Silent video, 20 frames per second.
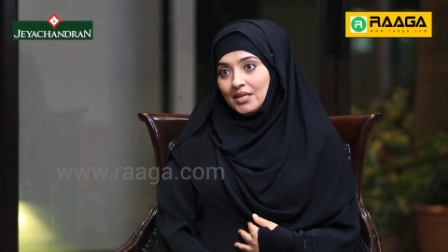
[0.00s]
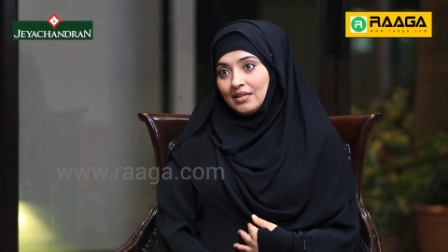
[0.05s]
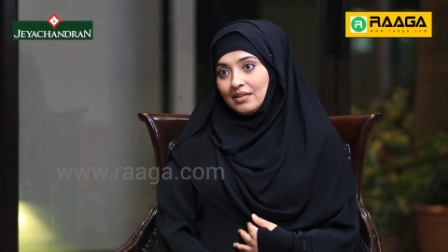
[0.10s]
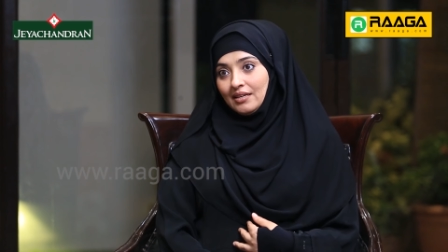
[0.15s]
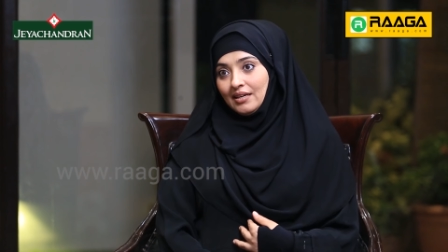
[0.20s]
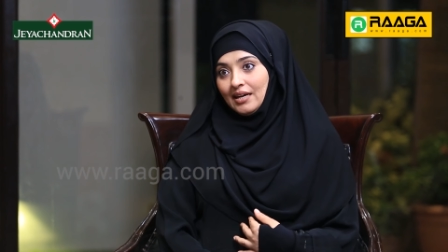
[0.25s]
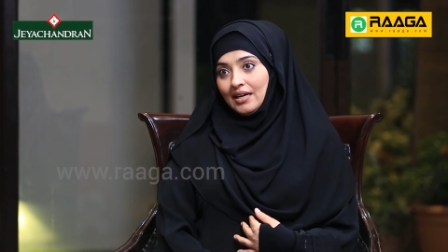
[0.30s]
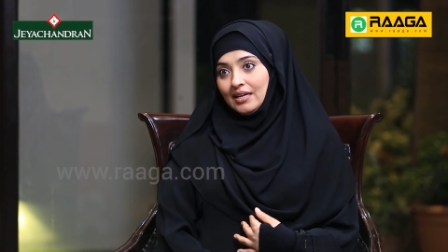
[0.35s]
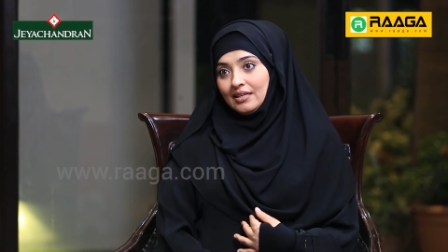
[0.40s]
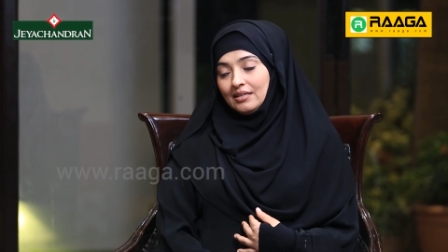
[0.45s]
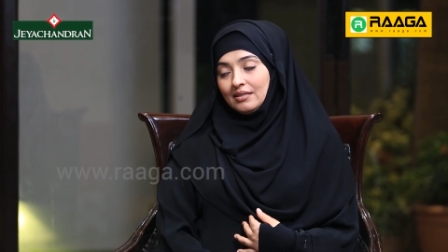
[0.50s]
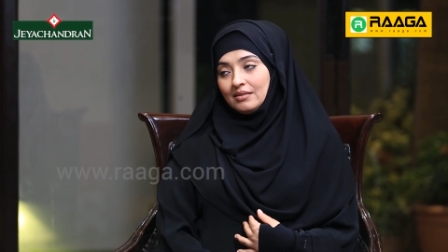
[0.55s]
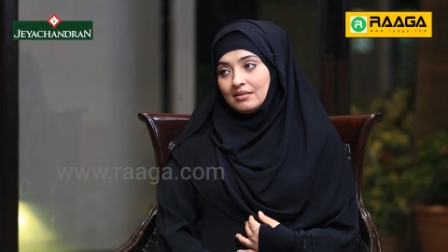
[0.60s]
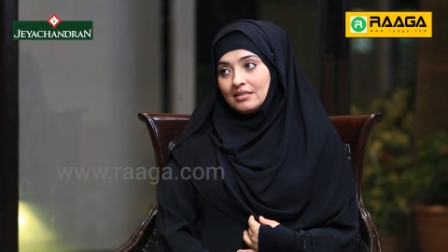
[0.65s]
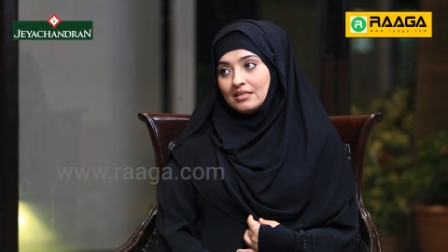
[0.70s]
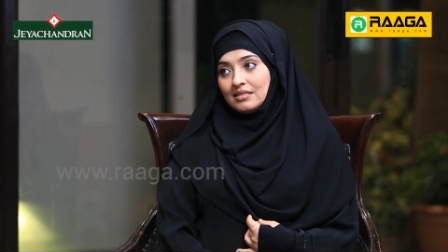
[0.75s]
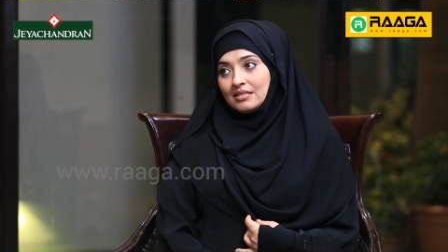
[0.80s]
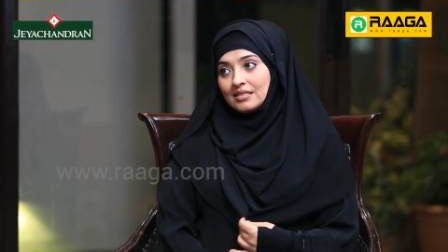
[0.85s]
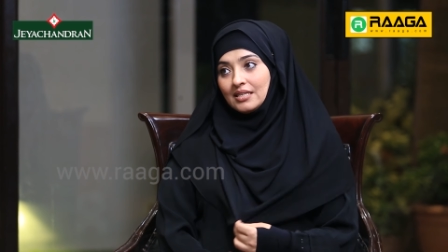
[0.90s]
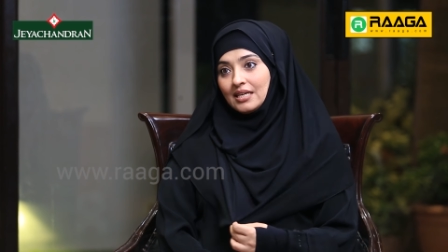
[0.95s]
me, and in
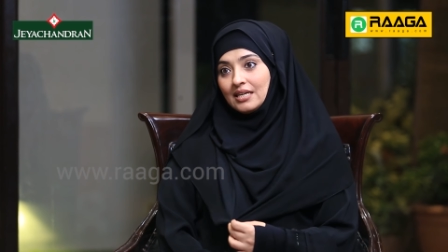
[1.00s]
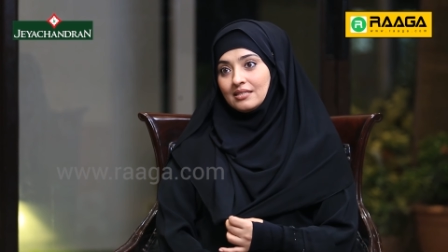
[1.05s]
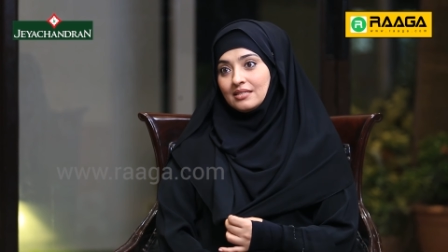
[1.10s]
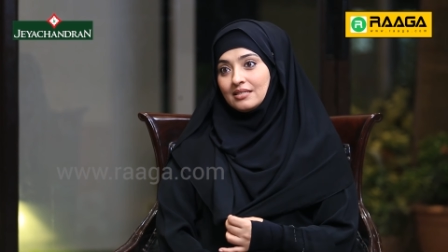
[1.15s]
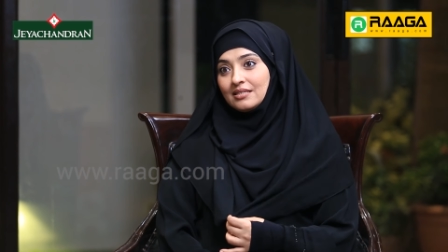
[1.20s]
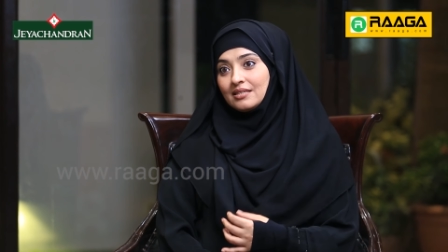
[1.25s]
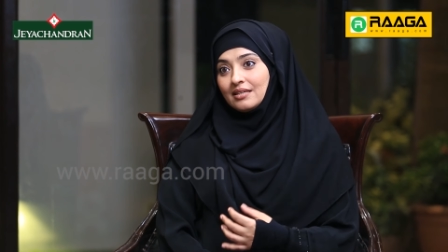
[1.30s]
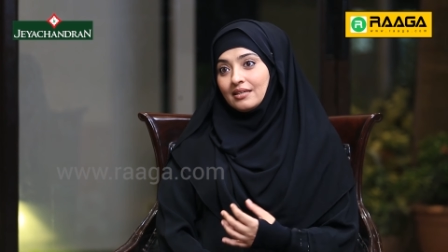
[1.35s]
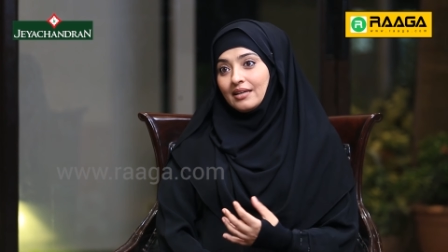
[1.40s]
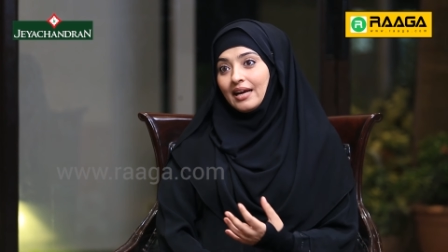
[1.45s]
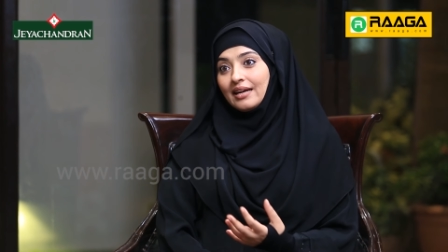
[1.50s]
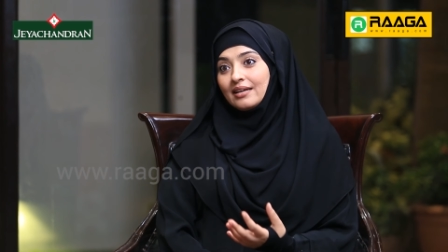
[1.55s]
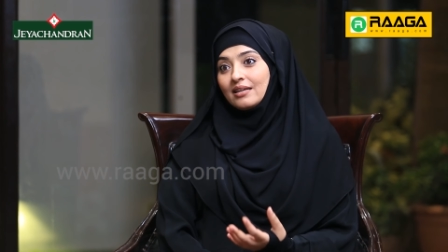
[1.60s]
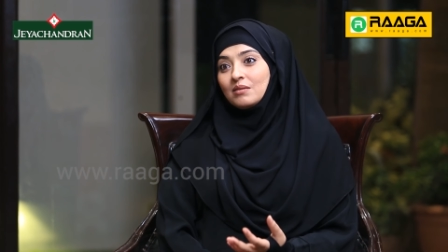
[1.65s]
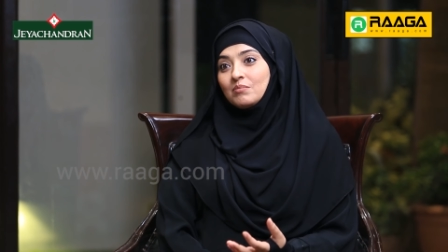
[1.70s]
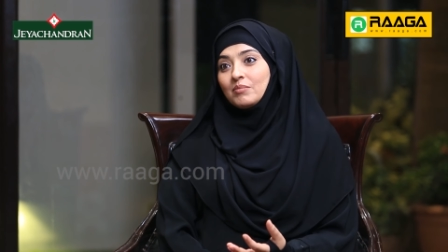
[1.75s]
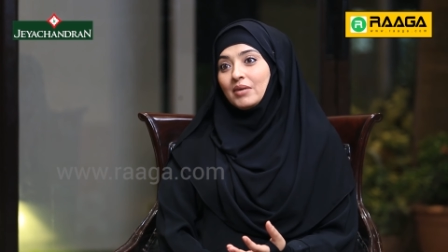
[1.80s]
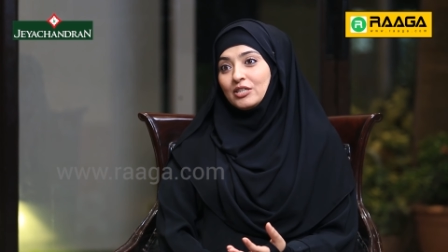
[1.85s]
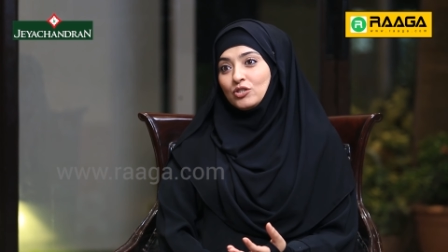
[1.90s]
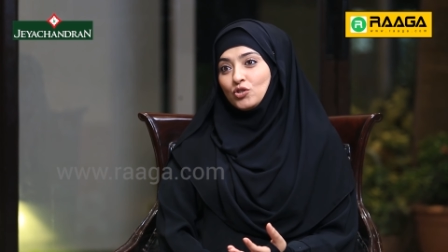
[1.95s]
this case it is
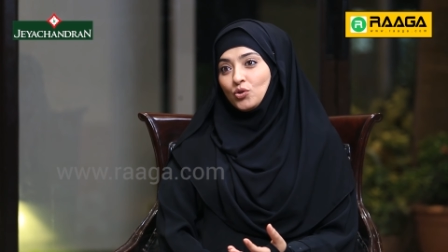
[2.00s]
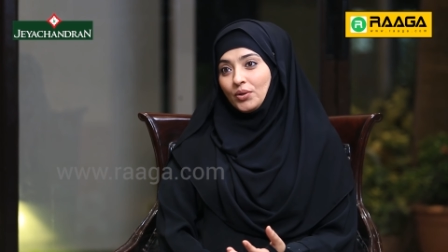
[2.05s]
attacking my